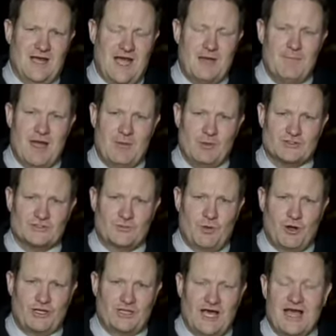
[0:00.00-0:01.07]
I'm Bob Wilson,
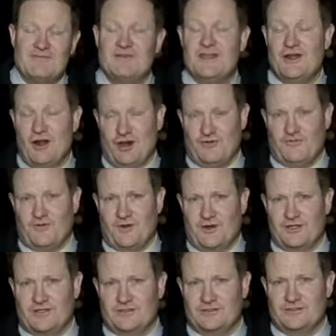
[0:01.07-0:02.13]
reporting live in Hartford,
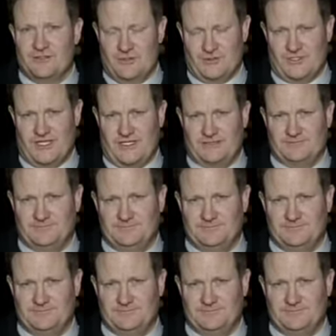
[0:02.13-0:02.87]
News 8.